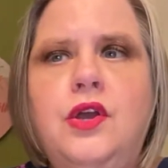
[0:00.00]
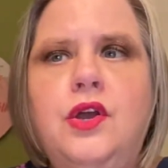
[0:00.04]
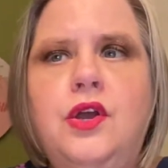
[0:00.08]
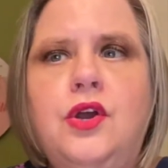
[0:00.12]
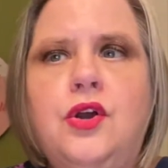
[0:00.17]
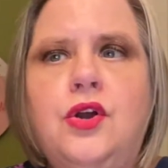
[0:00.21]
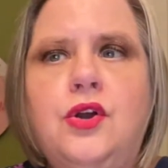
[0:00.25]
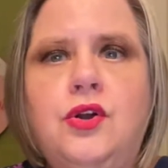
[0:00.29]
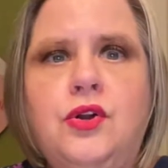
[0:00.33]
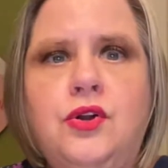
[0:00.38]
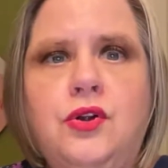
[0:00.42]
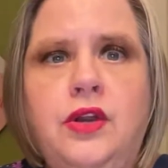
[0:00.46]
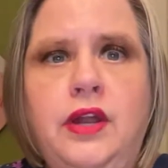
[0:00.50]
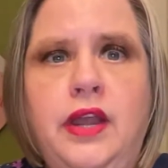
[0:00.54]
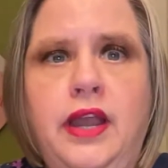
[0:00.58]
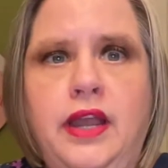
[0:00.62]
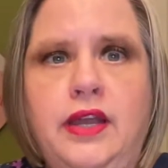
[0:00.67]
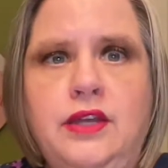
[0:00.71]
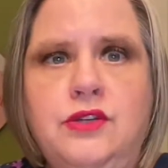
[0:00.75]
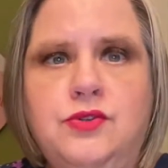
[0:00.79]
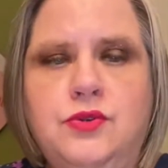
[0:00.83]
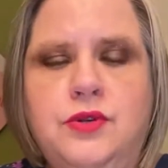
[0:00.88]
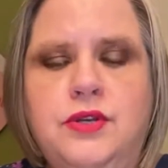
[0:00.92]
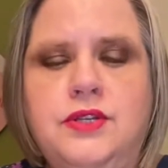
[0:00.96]
her
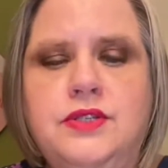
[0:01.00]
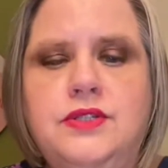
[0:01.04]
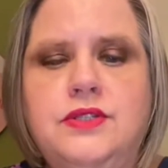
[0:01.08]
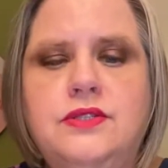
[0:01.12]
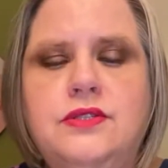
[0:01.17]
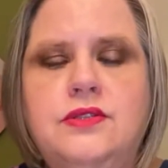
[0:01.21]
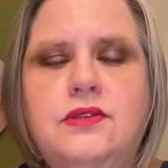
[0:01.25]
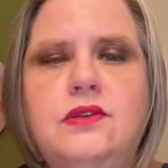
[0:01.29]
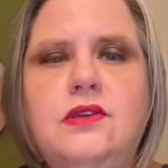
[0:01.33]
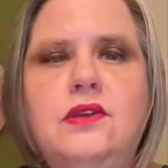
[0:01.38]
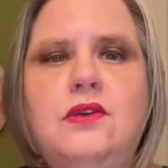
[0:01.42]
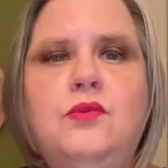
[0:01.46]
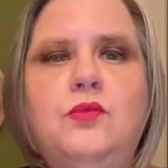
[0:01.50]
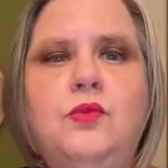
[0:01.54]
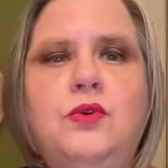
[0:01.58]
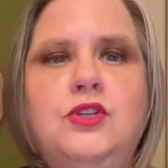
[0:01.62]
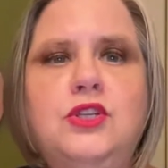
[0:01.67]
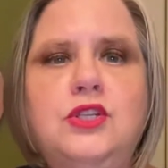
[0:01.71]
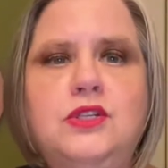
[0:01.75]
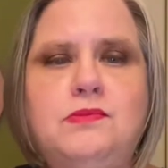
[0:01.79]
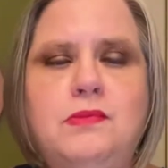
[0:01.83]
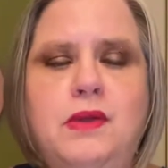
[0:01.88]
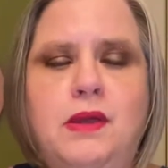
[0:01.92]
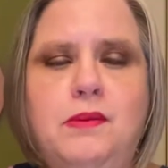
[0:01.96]
address, which is my